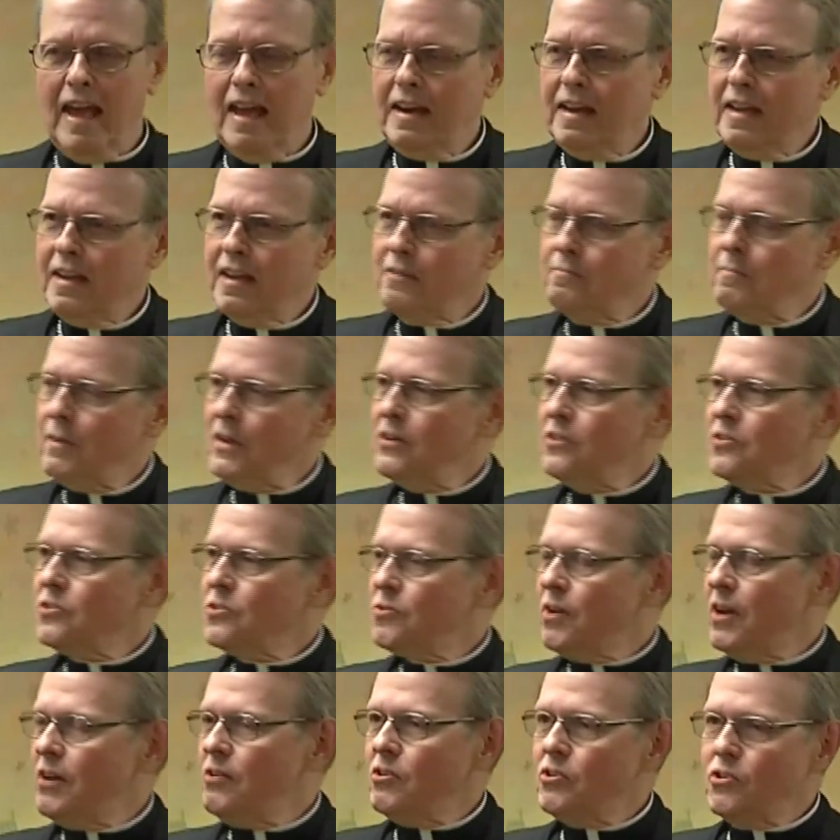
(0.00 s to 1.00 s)
any
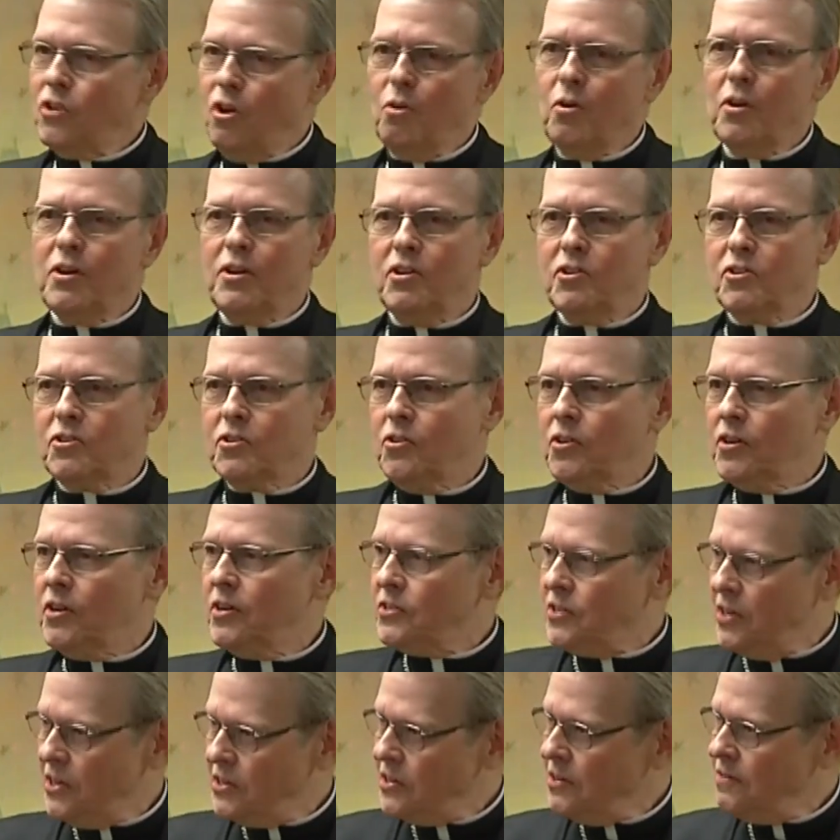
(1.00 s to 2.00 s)
administrator is only as good
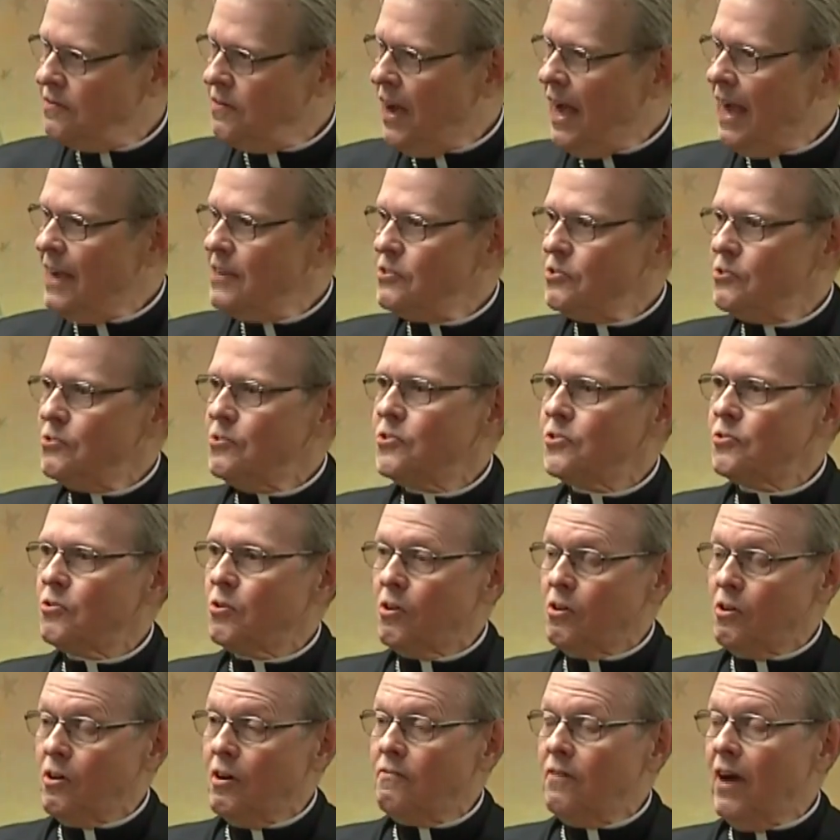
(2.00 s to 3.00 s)
as his advisors
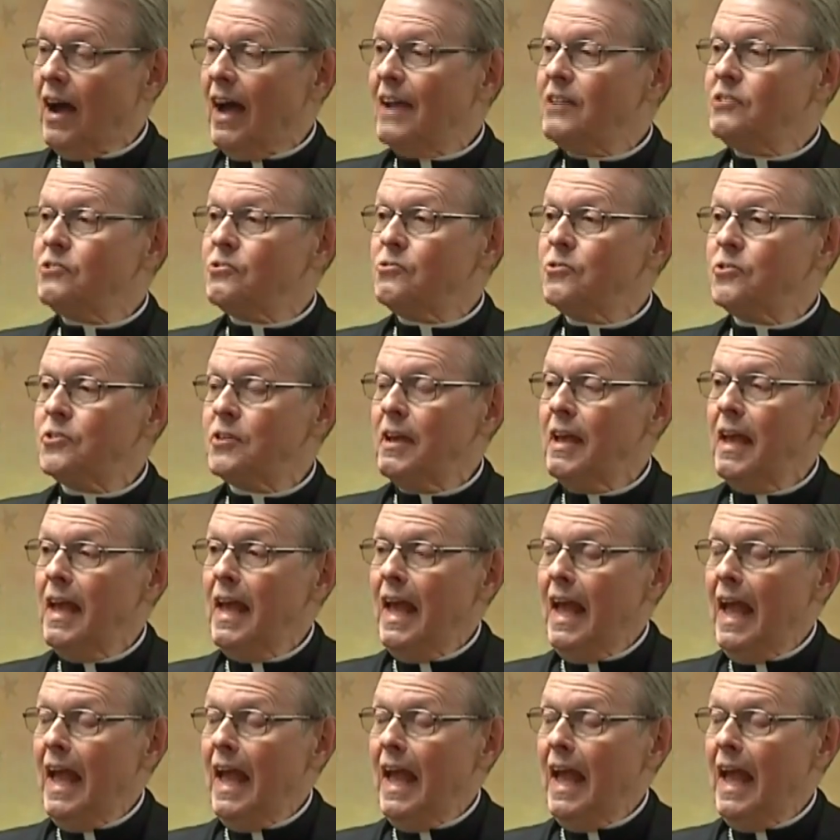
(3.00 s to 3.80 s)
or her advisors.